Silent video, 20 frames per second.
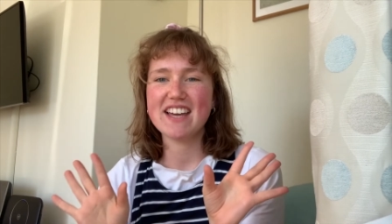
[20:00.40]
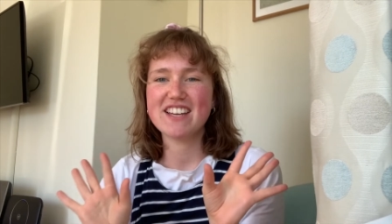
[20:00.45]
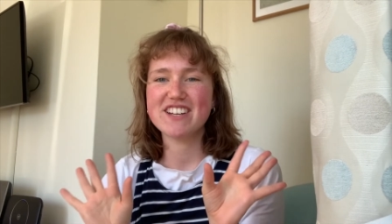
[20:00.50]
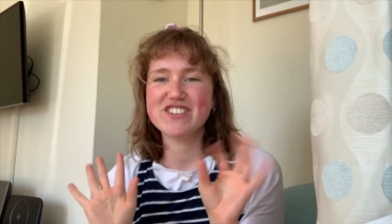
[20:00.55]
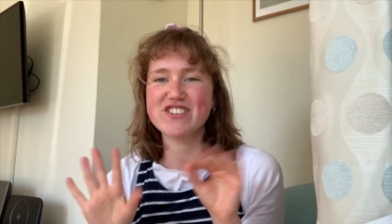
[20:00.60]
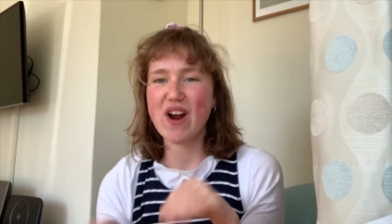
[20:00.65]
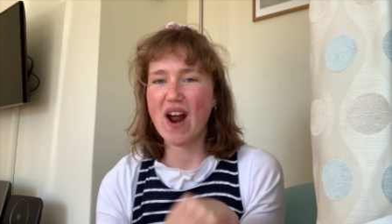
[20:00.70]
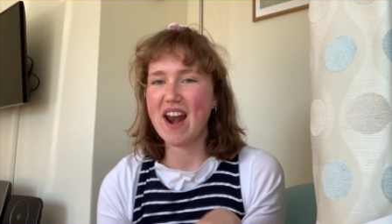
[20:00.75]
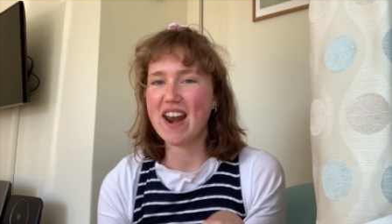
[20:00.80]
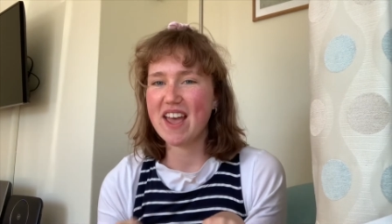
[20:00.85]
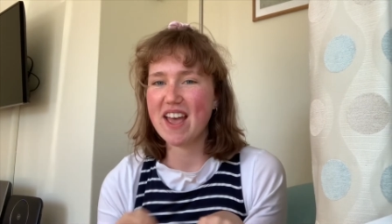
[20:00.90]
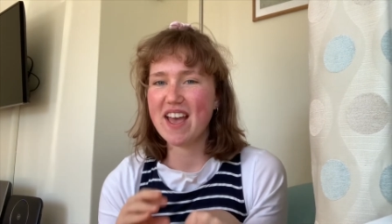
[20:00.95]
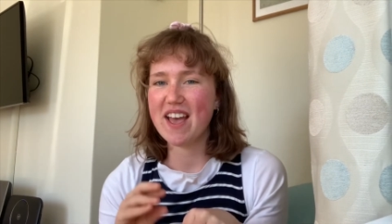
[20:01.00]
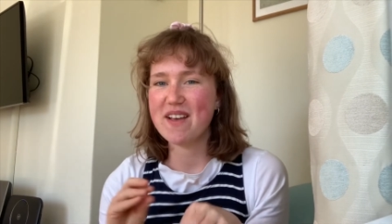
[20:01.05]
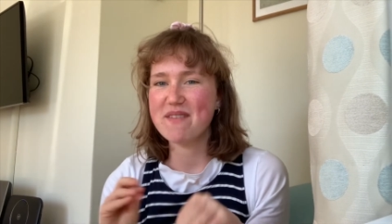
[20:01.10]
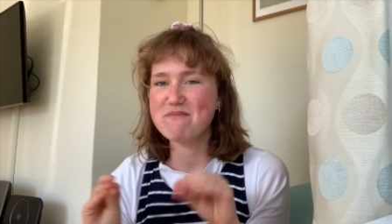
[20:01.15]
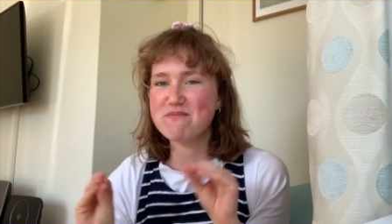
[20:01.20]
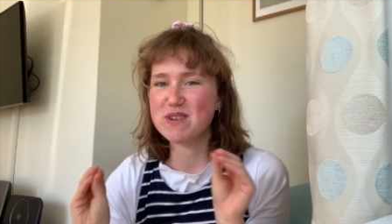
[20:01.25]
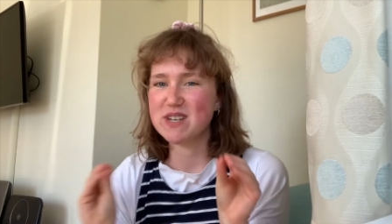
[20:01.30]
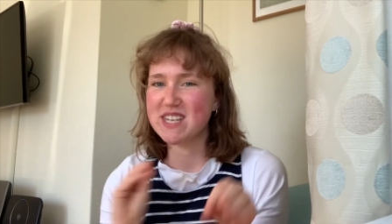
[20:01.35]
trying
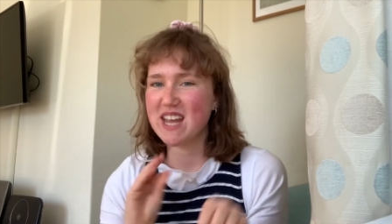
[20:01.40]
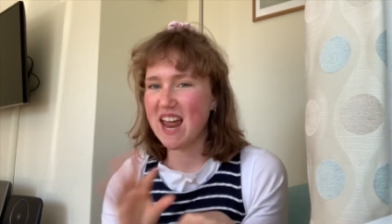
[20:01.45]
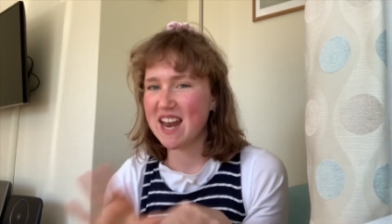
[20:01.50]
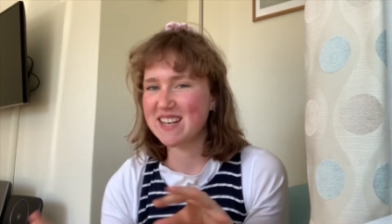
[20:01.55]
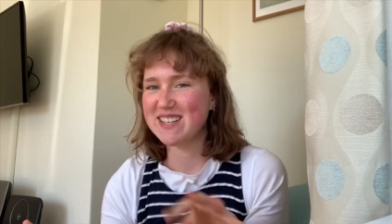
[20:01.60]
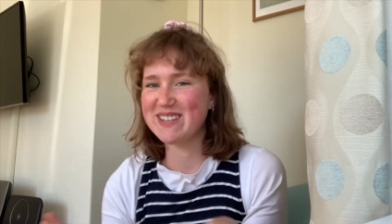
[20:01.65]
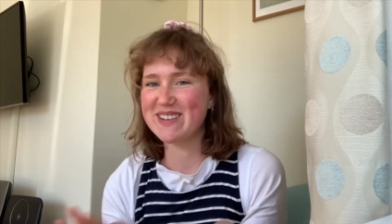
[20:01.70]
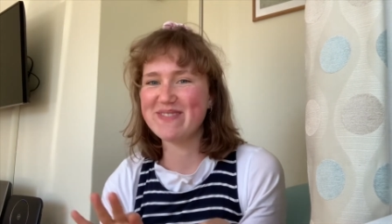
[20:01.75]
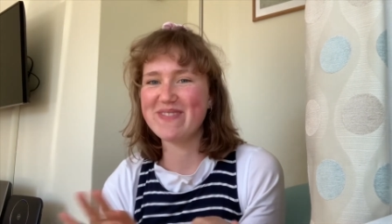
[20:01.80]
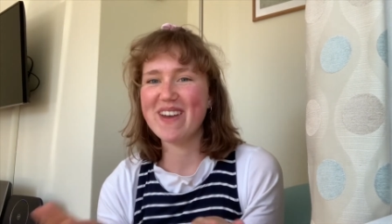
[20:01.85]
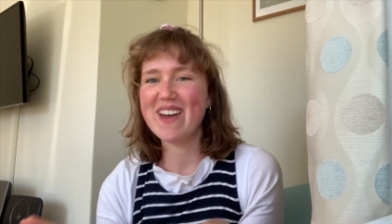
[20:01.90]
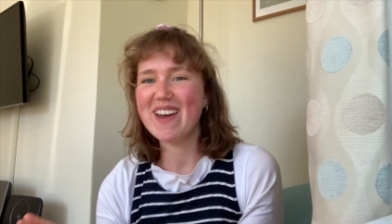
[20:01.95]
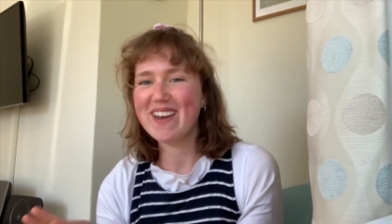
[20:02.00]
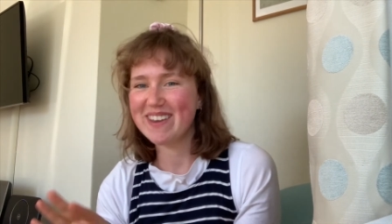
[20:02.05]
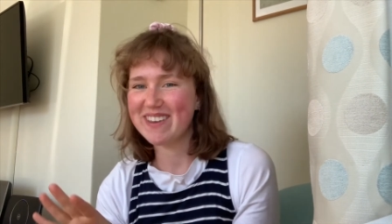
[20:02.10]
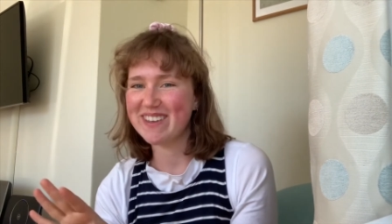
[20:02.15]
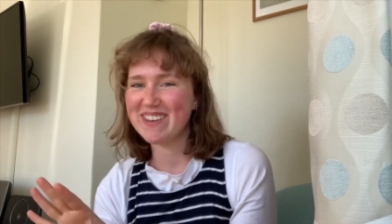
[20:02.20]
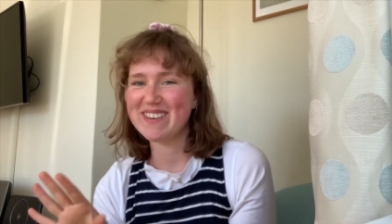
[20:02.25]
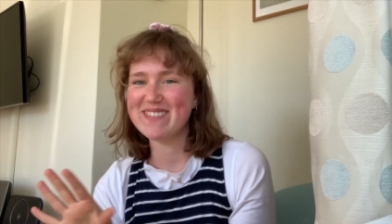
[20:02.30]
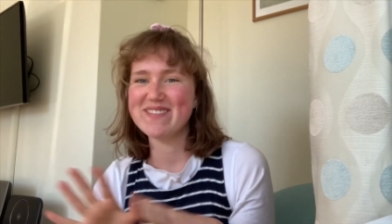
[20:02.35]
to pretend to be a
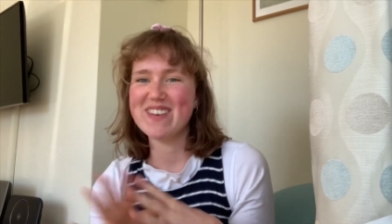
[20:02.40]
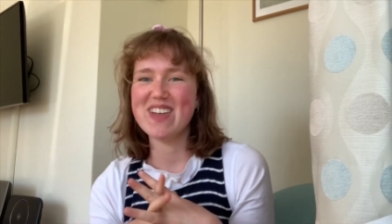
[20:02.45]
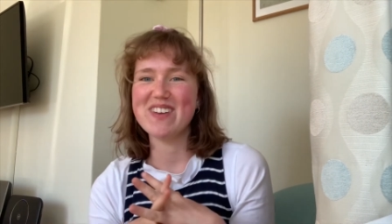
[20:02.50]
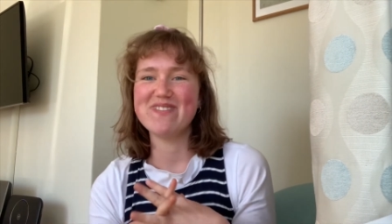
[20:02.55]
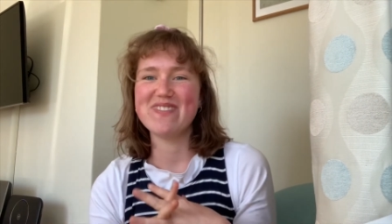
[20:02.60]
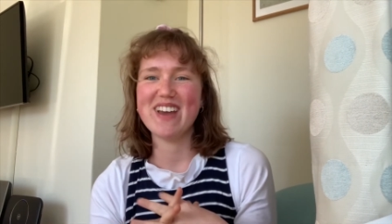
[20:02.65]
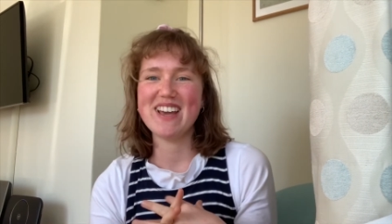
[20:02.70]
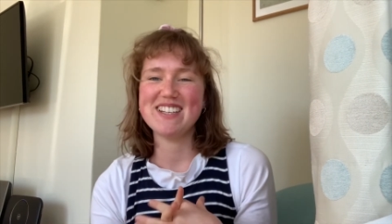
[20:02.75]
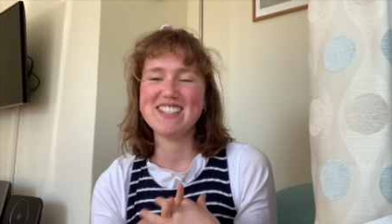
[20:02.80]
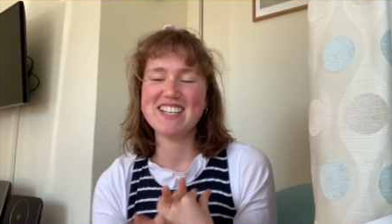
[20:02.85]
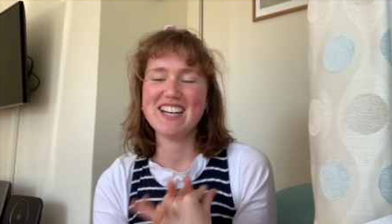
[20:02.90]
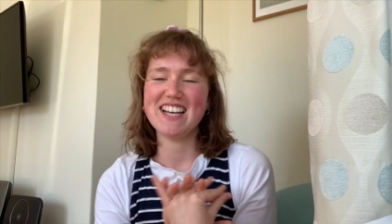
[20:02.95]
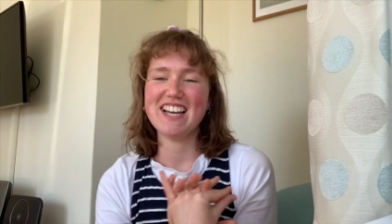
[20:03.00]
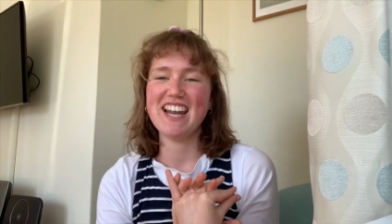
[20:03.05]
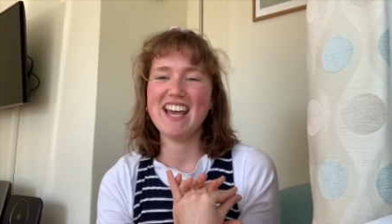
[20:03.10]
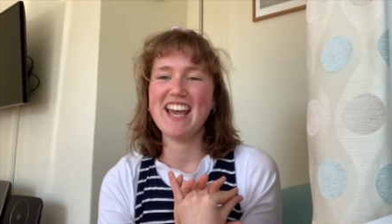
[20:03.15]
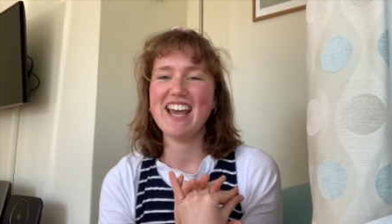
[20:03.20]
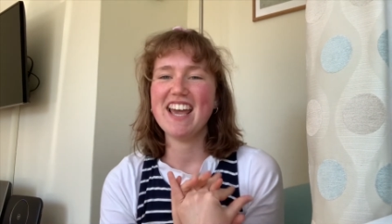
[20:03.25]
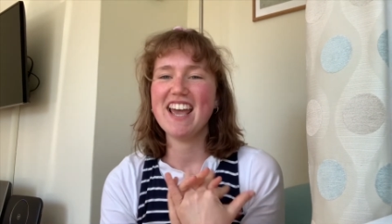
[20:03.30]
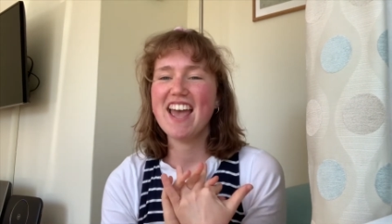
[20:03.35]
human,
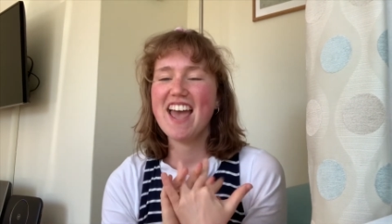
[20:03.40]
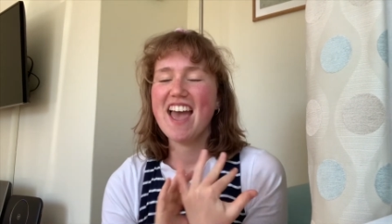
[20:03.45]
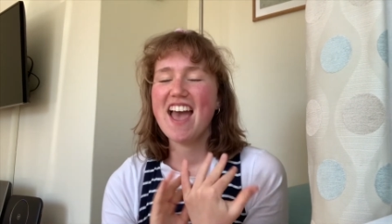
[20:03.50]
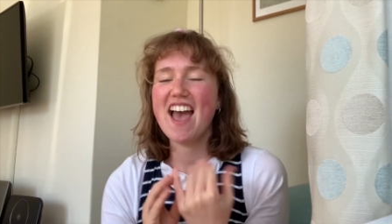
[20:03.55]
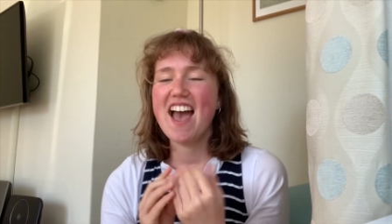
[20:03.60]
basically.